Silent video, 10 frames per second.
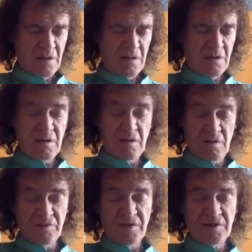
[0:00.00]

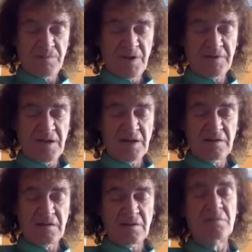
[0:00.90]
on this
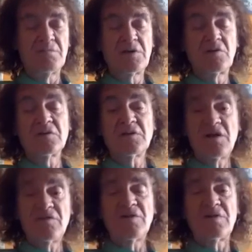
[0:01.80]
planet, because
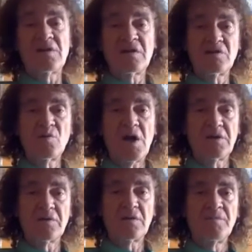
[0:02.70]
everything is
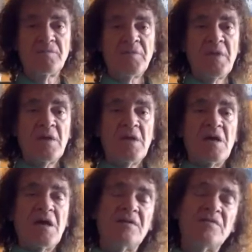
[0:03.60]
one.
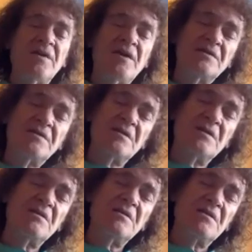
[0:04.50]
And this
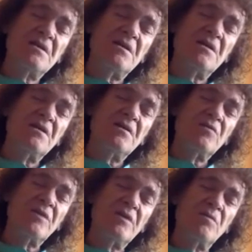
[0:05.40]
is an
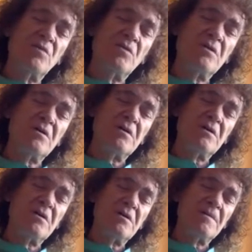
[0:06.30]

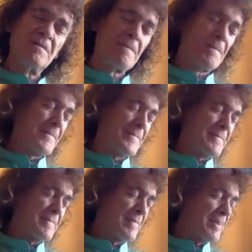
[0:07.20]
incredible
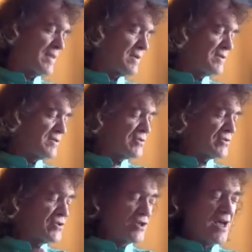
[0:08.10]

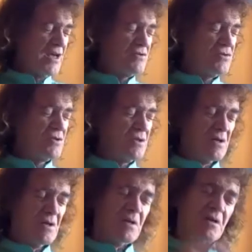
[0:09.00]
change.
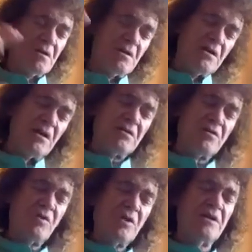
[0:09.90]

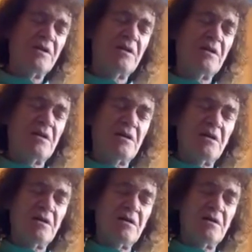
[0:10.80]
It's really
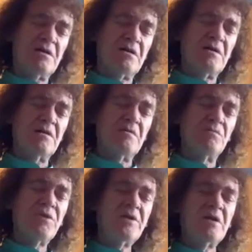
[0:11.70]

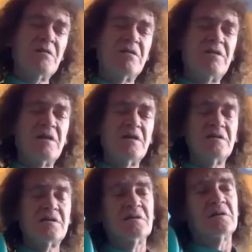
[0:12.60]
bringing
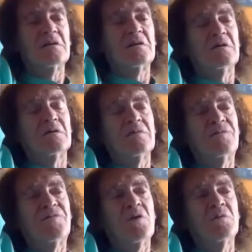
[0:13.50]
things
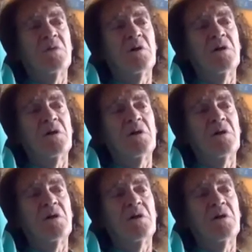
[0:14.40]
from